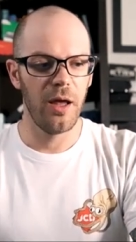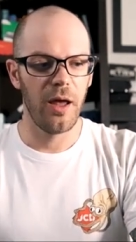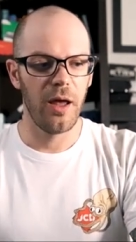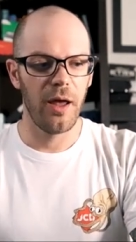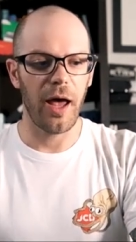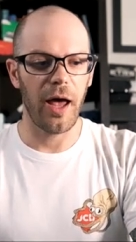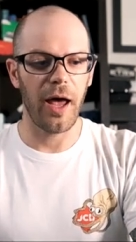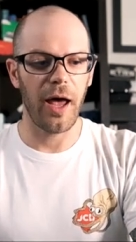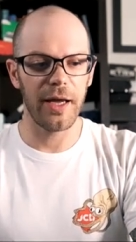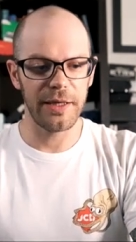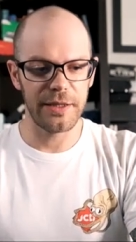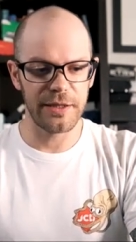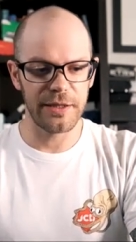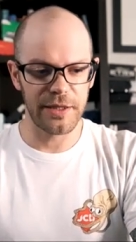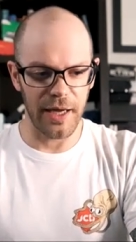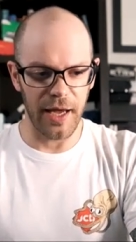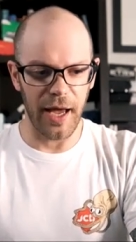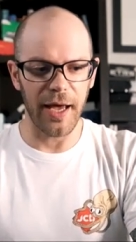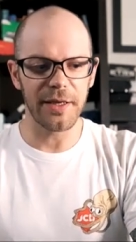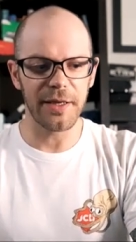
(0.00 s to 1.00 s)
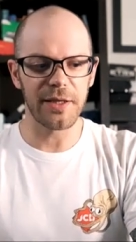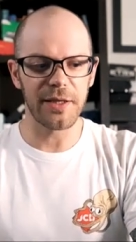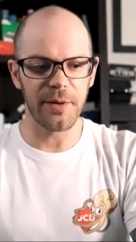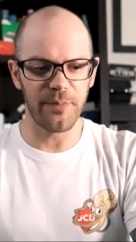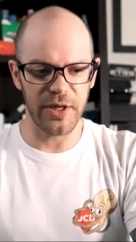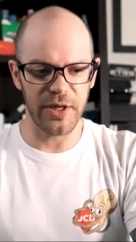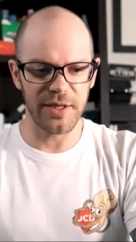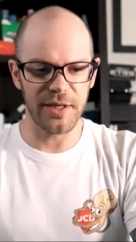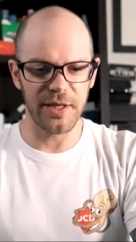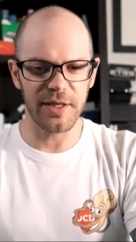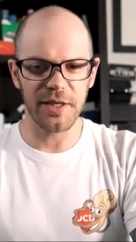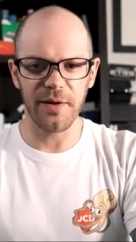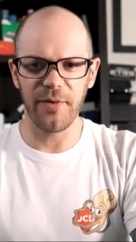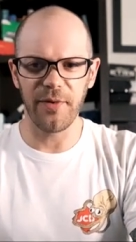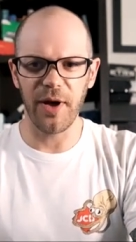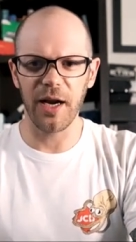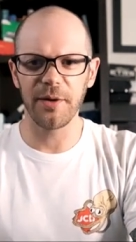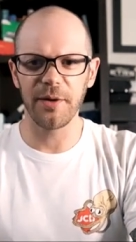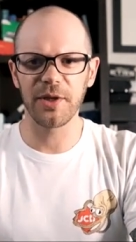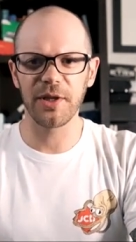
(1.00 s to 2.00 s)
and as the business
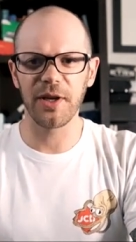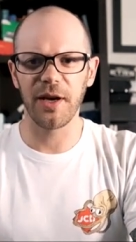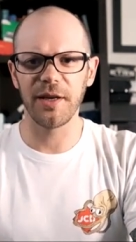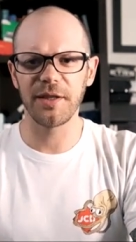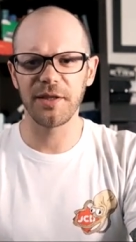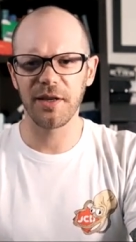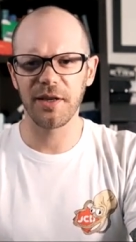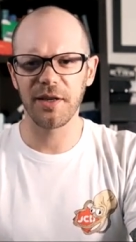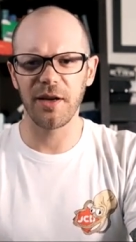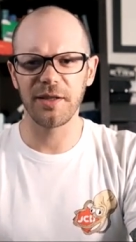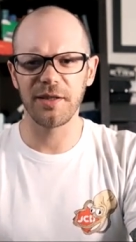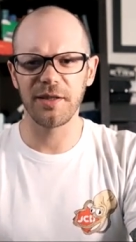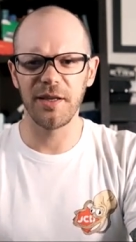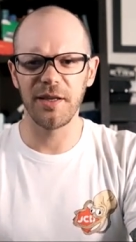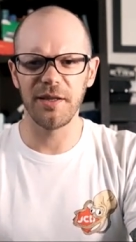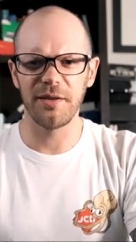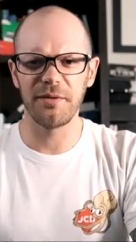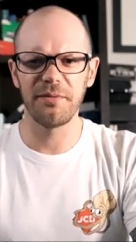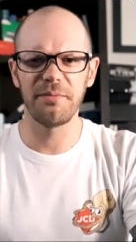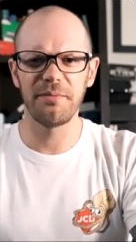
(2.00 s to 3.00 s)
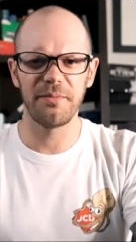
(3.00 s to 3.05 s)
developed, I started